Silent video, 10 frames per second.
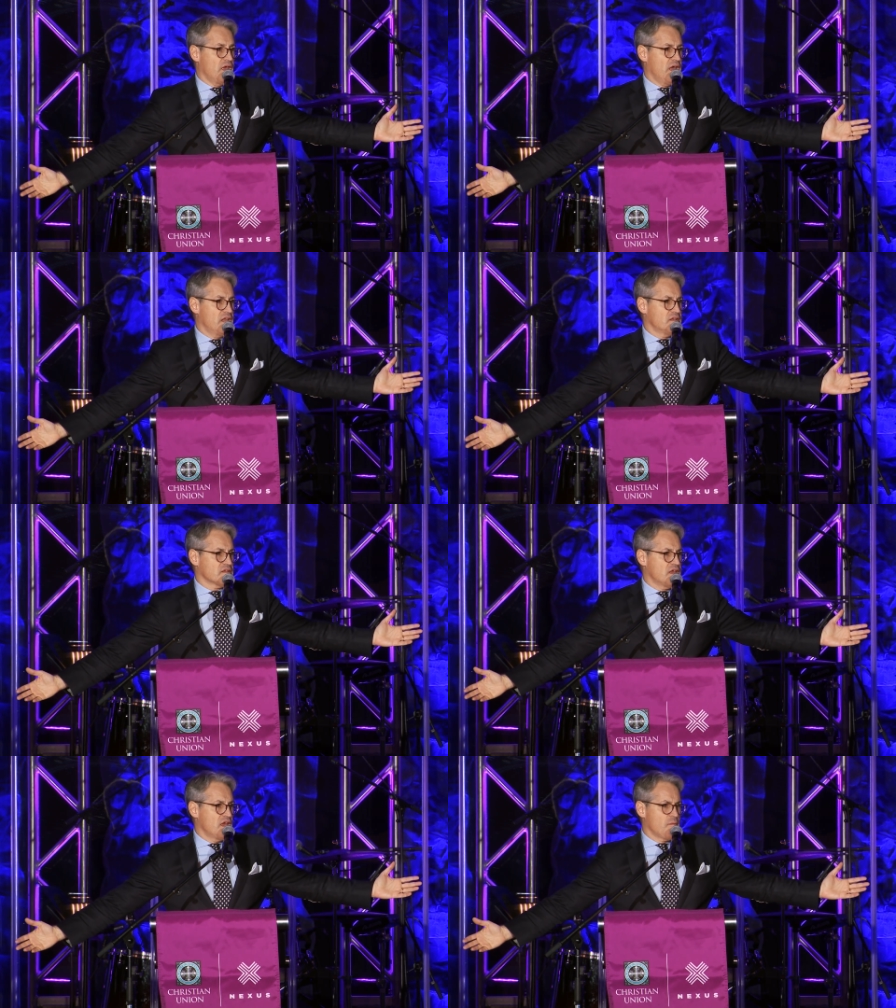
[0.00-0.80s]
And
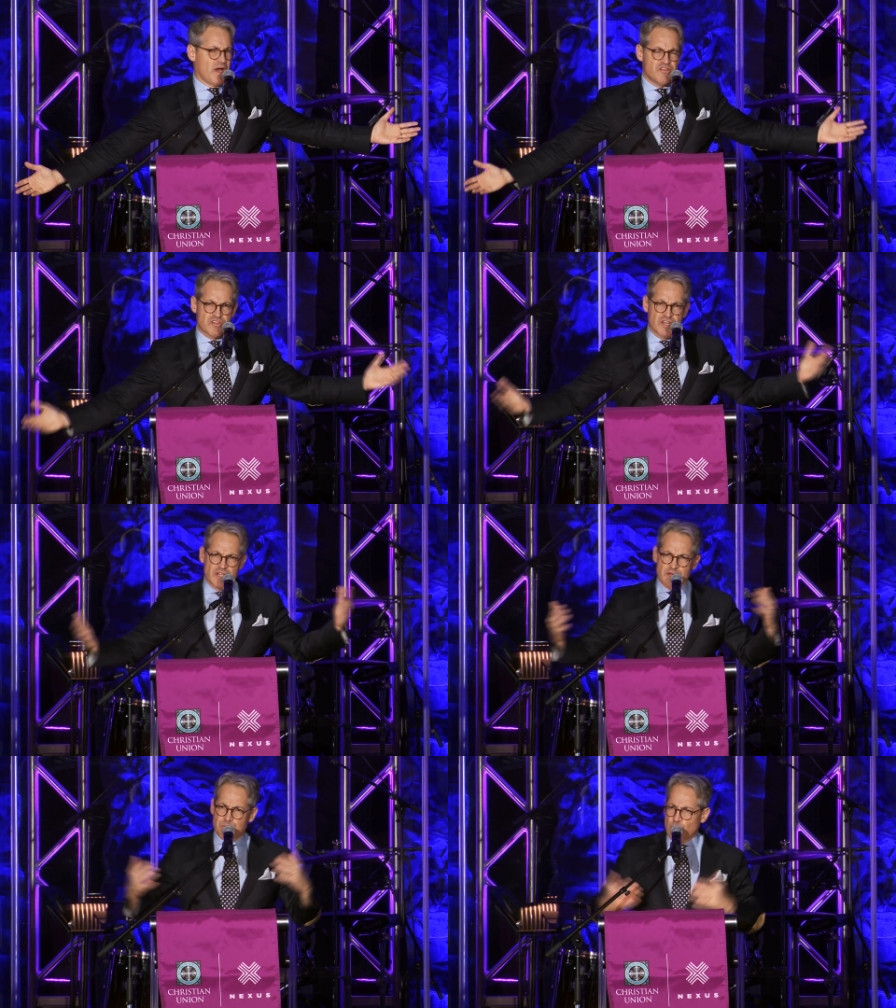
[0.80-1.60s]
am I just going to
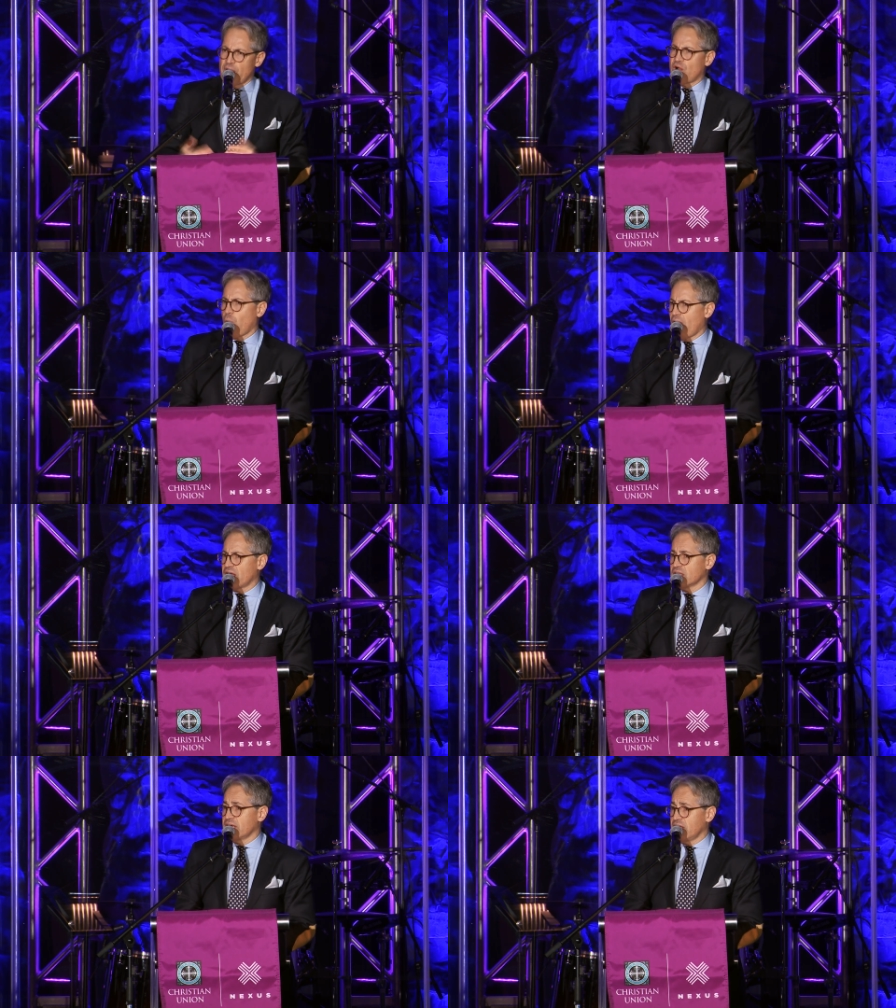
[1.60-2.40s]
like pray
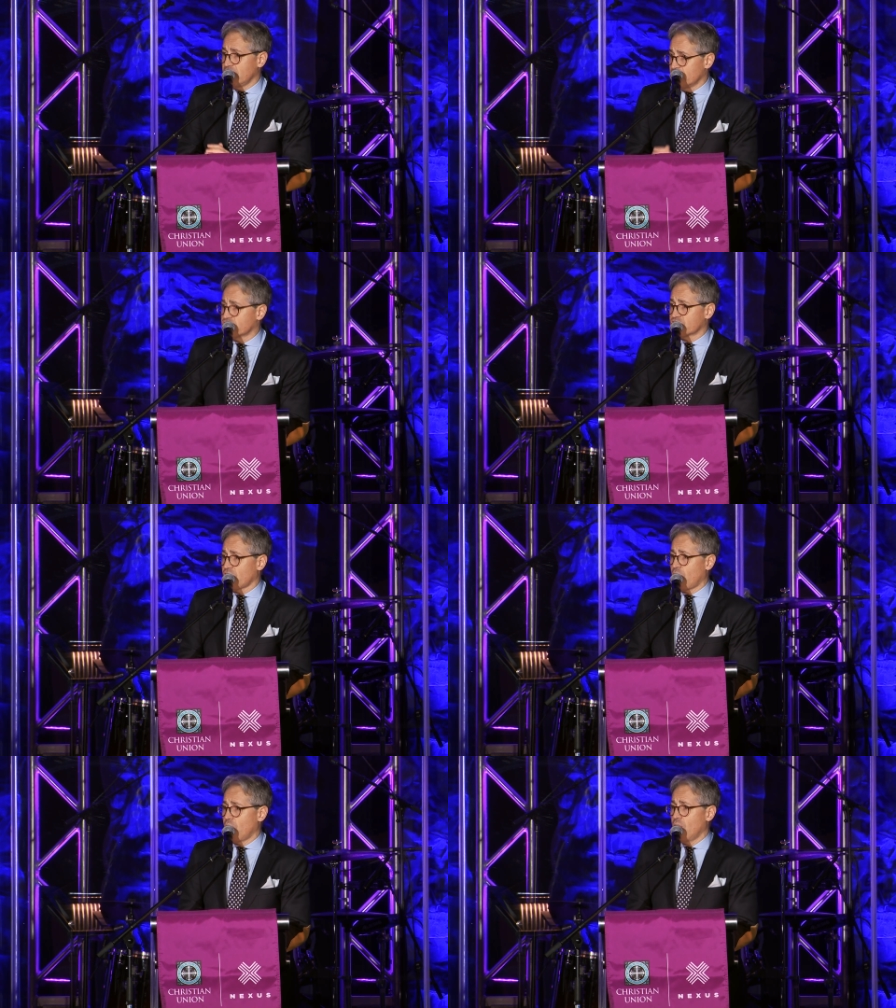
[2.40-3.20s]
quietly
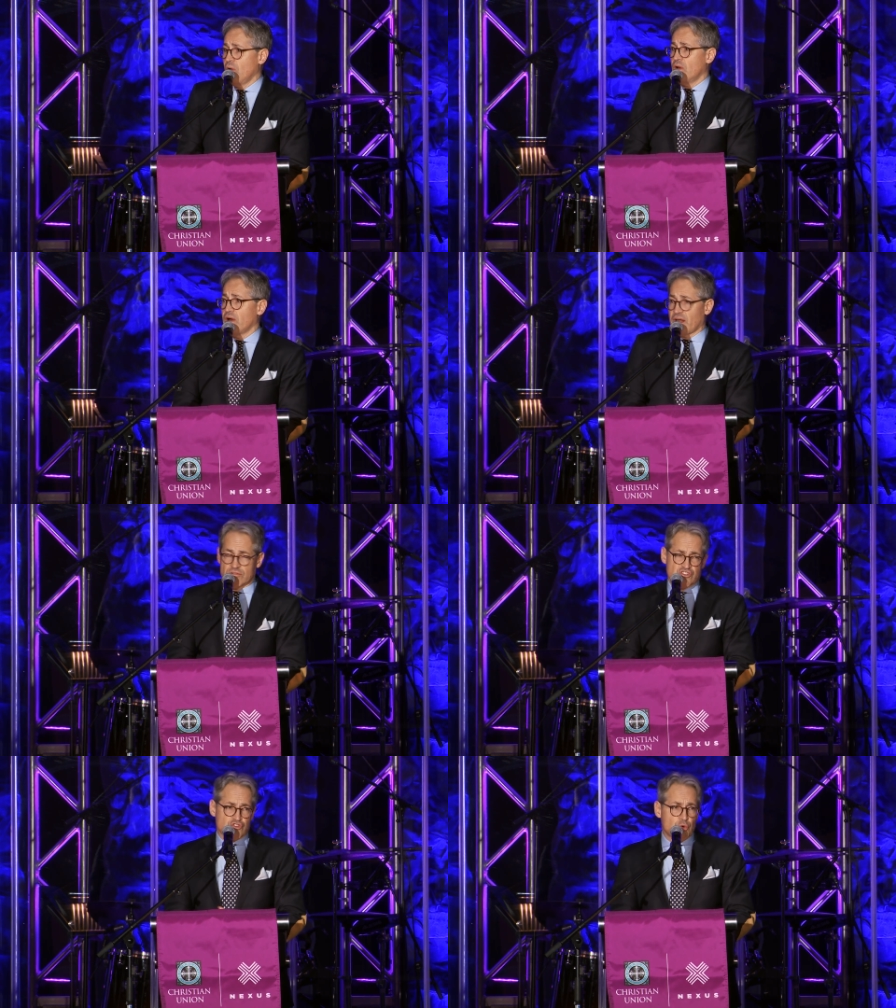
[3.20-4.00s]
so I
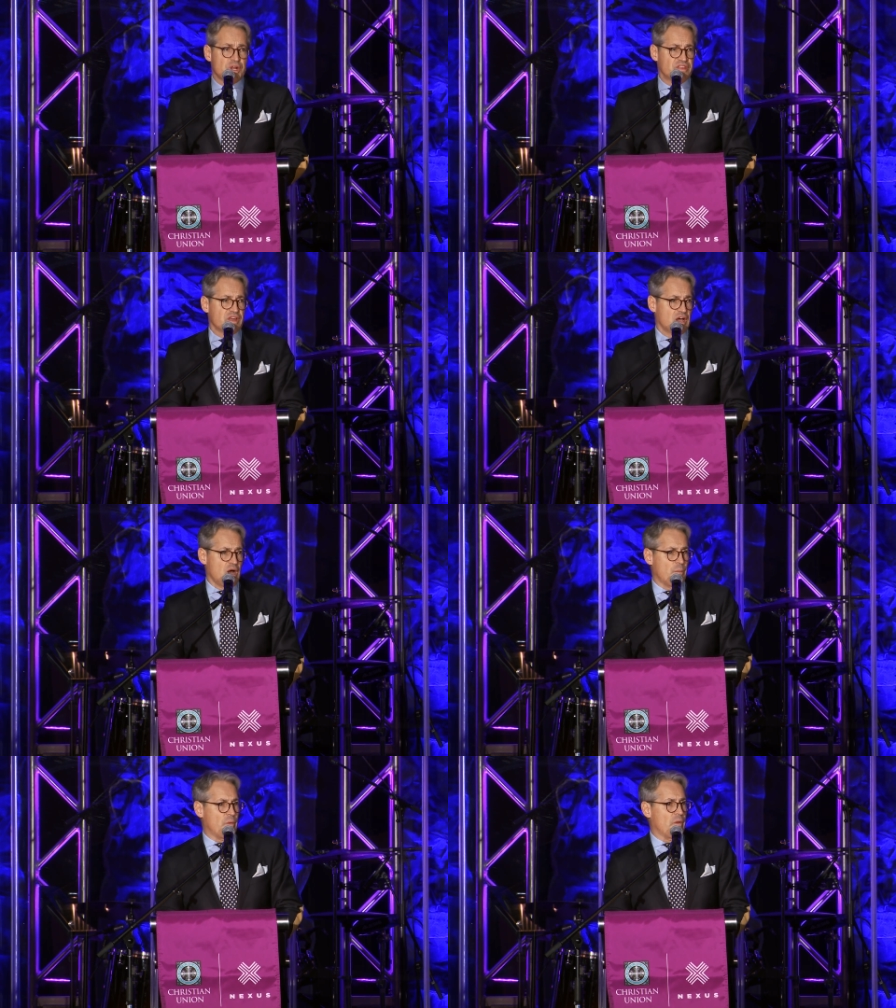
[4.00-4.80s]
don't screw anything
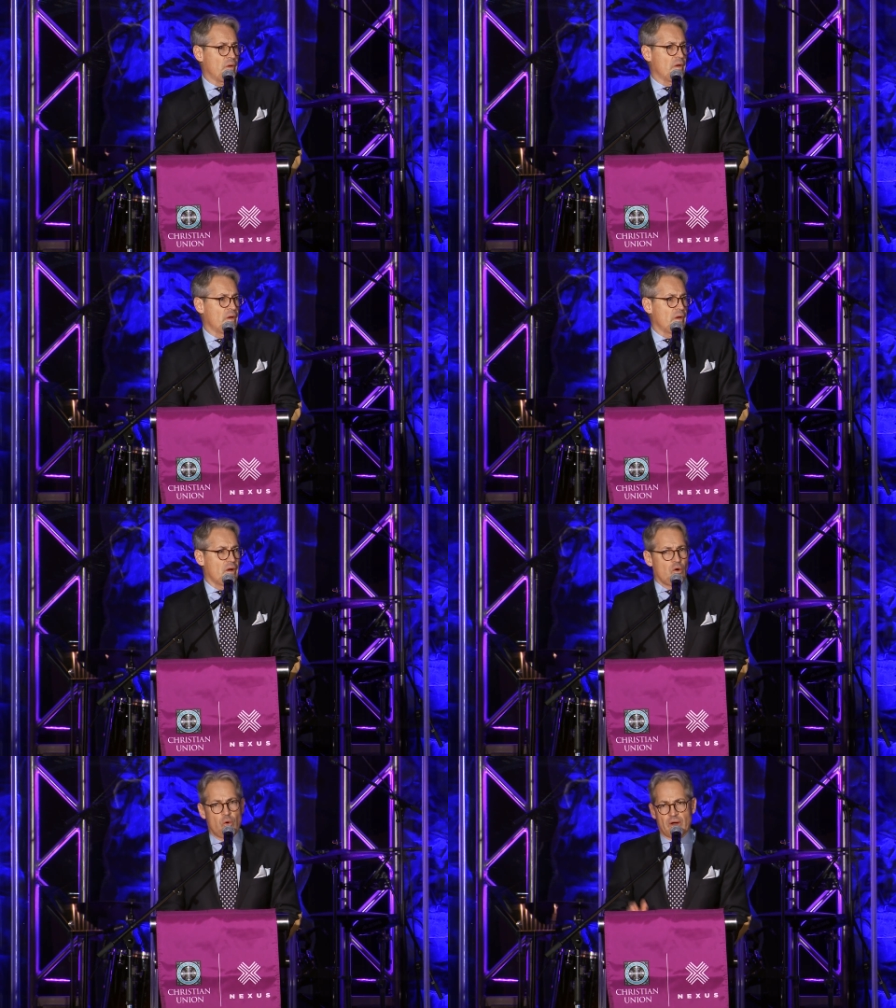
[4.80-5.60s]
up,
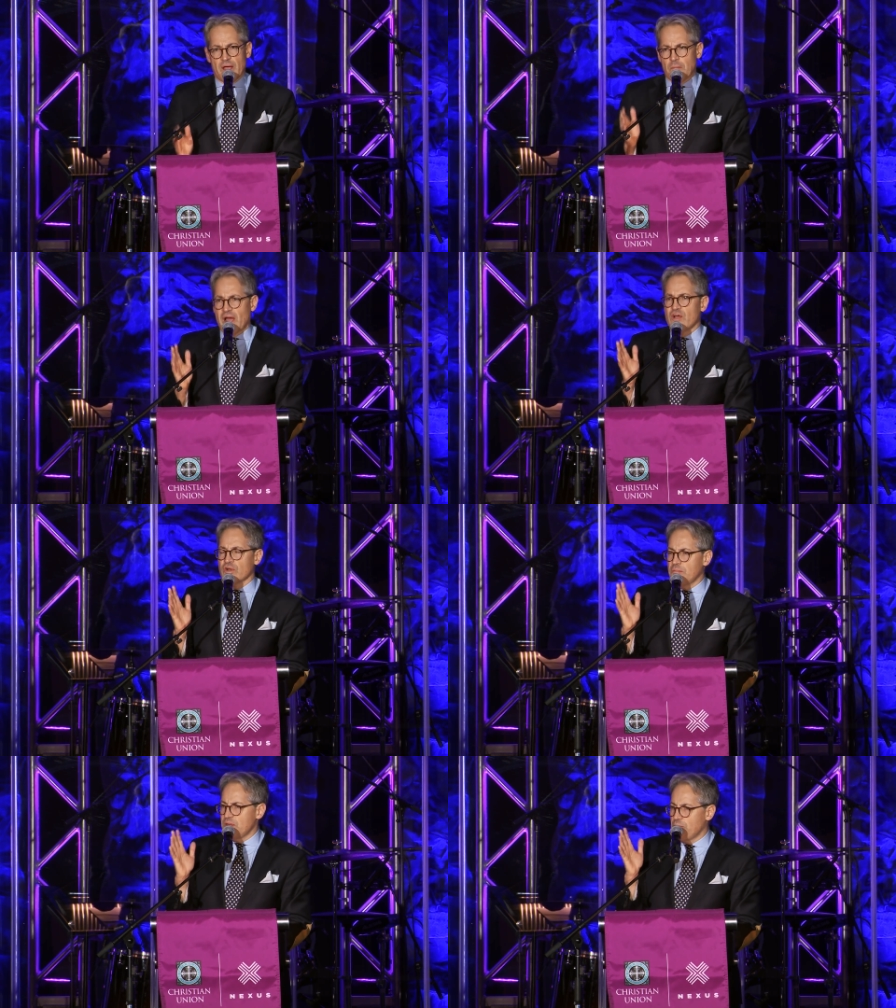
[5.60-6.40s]
or am I
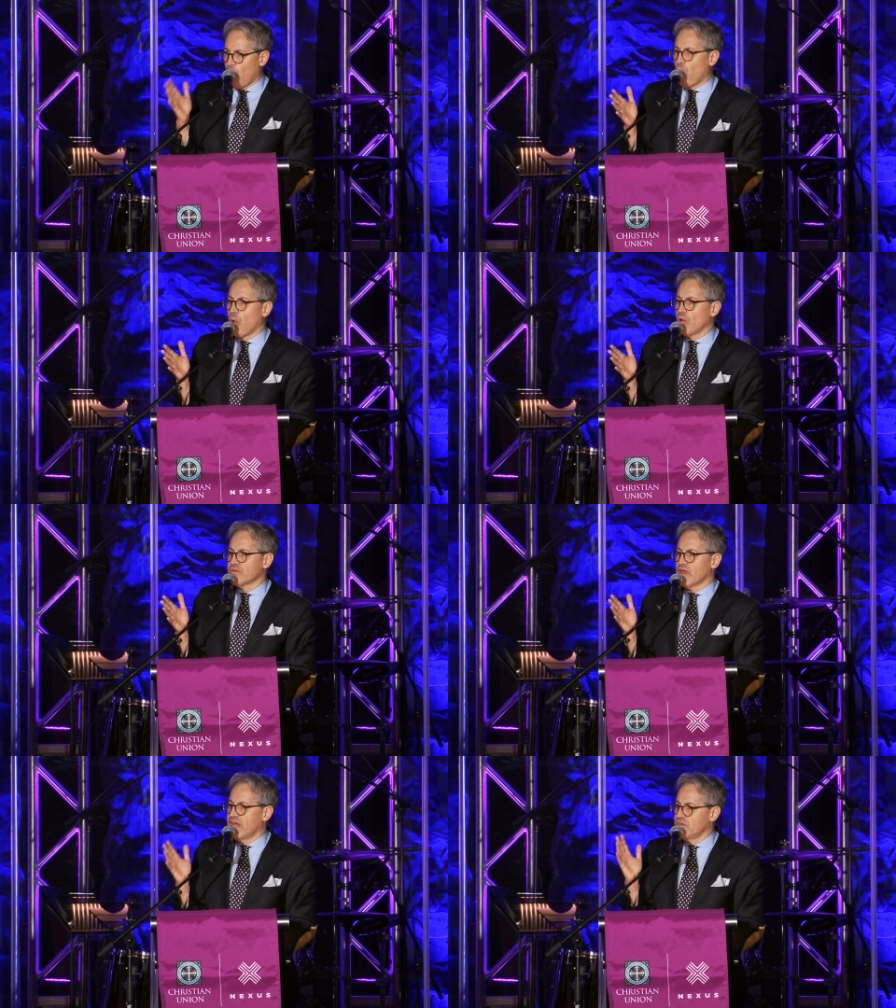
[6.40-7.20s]
going to be
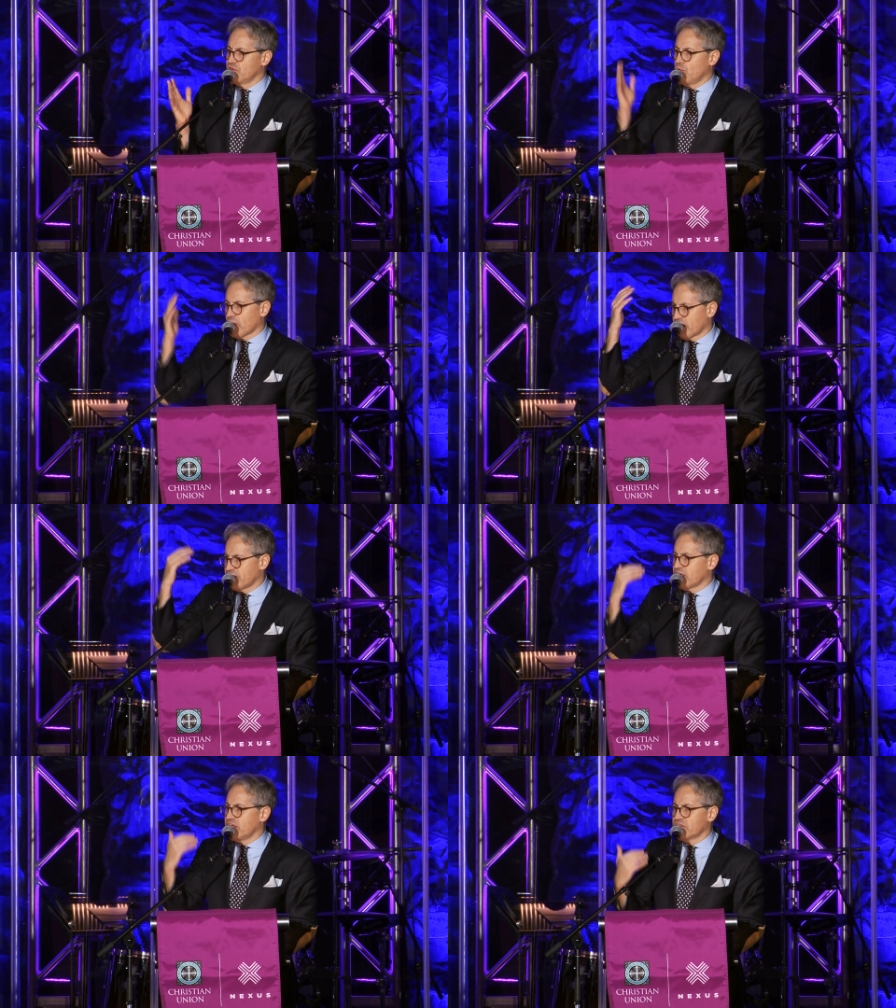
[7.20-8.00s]
bold and do what I
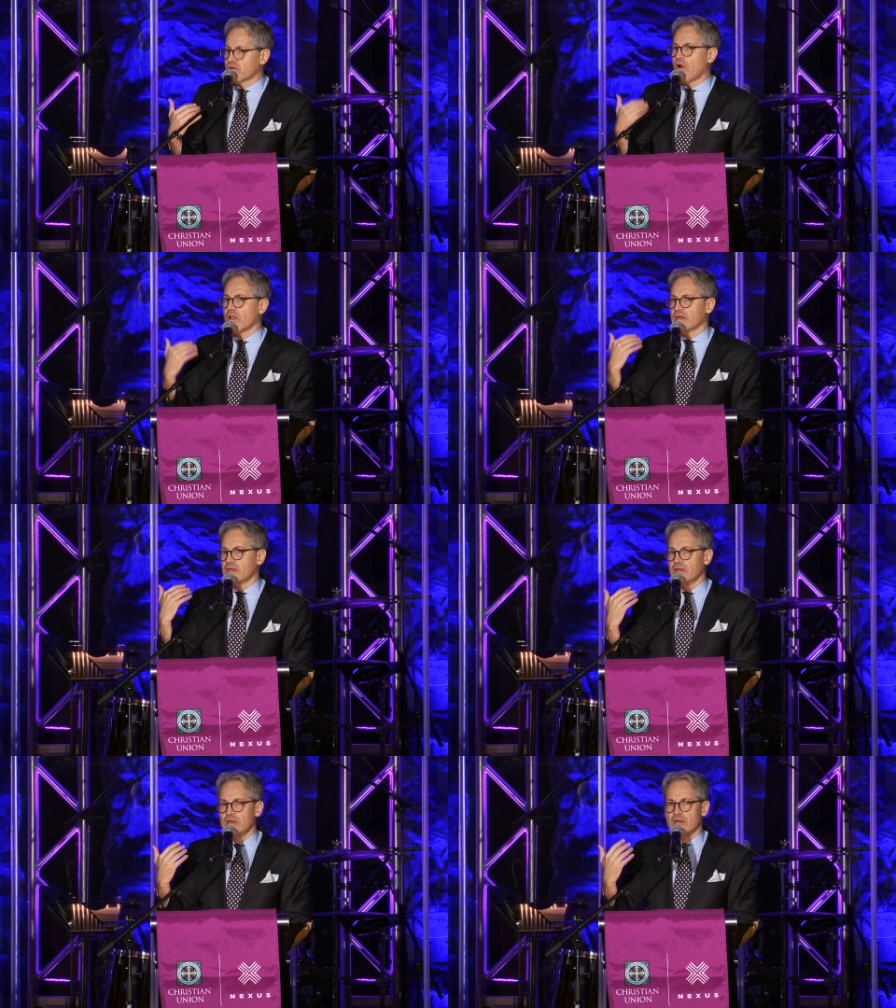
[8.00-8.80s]
think he's calling